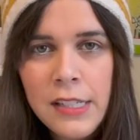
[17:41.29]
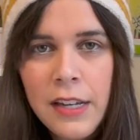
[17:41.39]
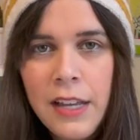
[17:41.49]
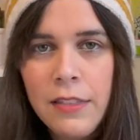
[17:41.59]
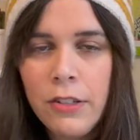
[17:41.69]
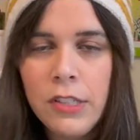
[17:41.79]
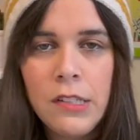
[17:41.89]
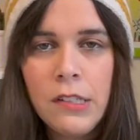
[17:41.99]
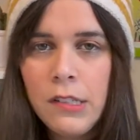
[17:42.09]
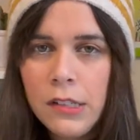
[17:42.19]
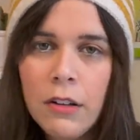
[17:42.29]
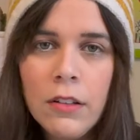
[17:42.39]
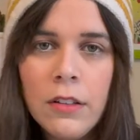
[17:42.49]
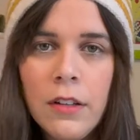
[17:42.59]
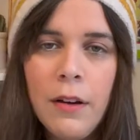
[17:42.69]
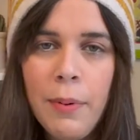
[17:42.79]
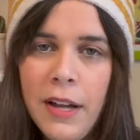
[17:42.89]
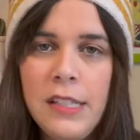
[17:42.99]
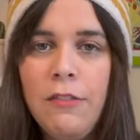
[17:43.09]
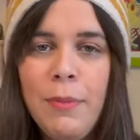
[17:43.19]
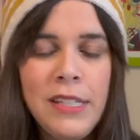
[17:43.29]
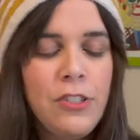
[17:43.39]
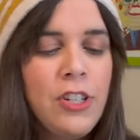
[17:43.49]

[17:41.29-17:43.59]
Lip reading: and yet there's still a positive message